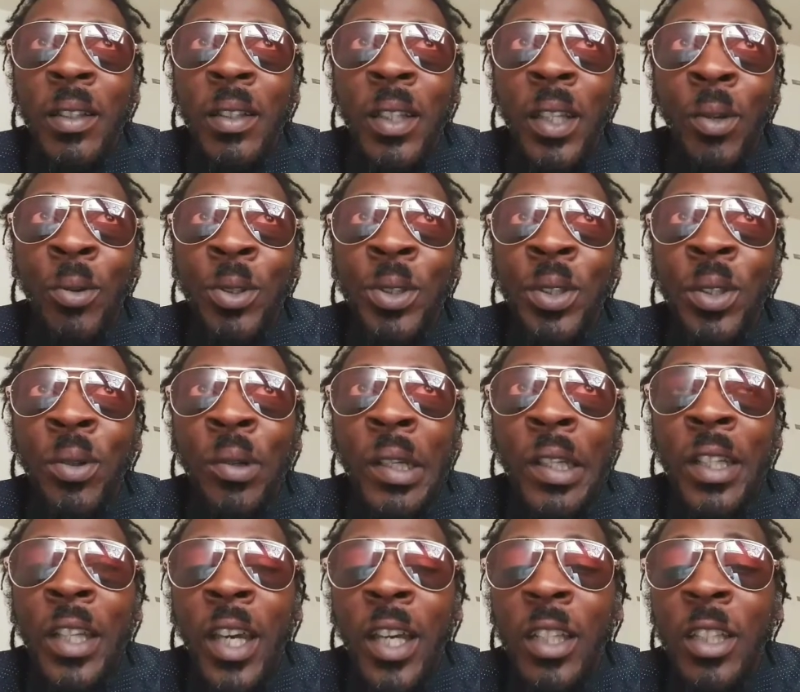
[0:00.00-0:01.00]
there was no
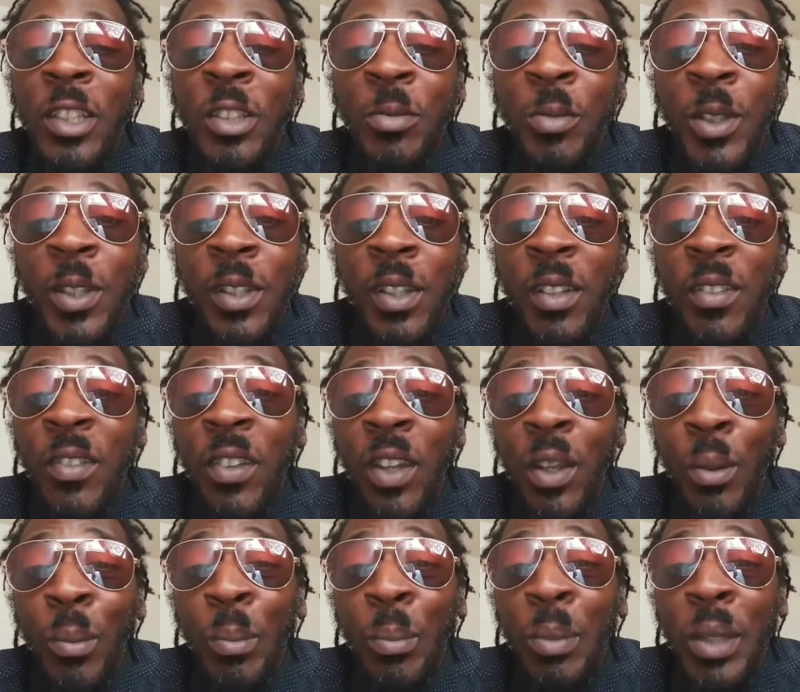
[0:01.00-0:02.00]
acknowledgement of
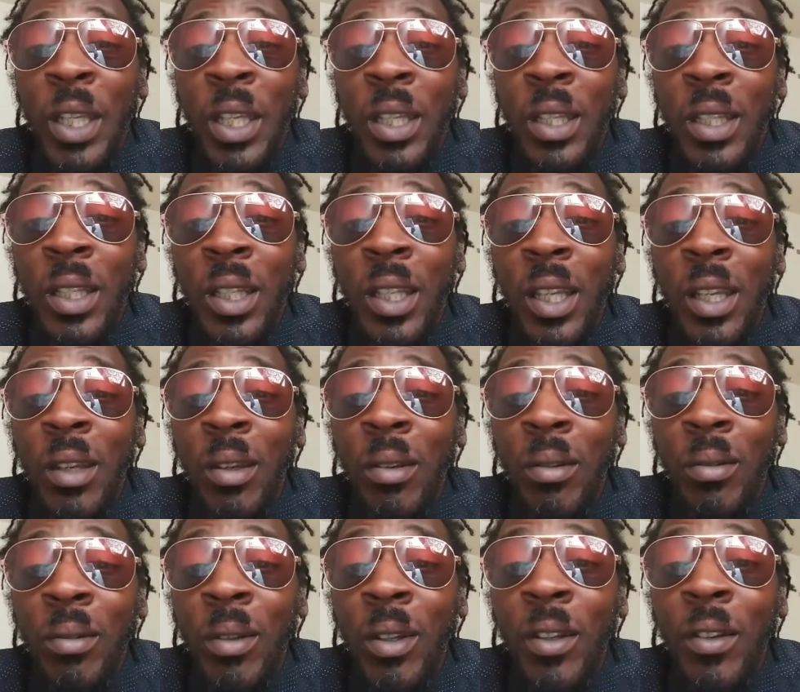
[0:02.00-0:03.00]
him being
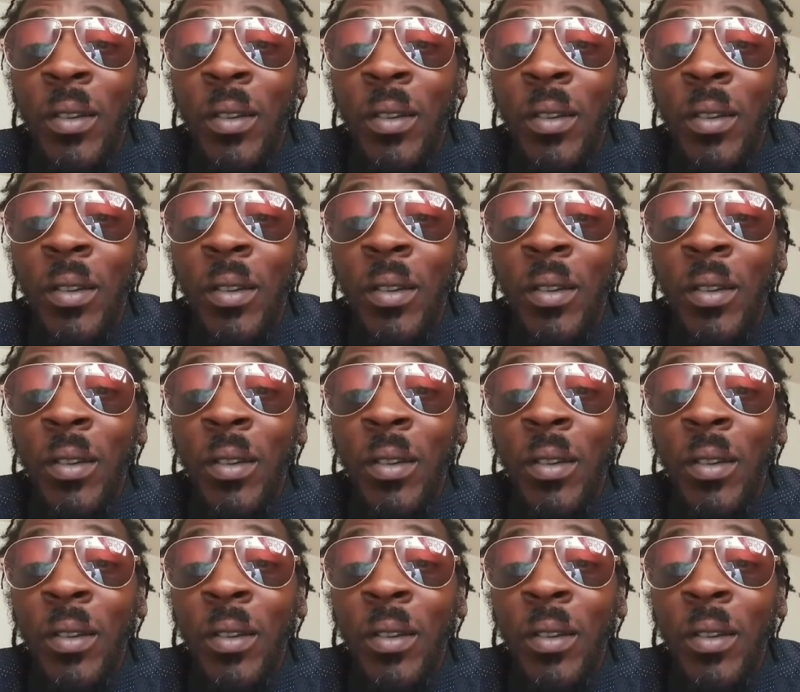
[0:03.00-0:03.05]
there.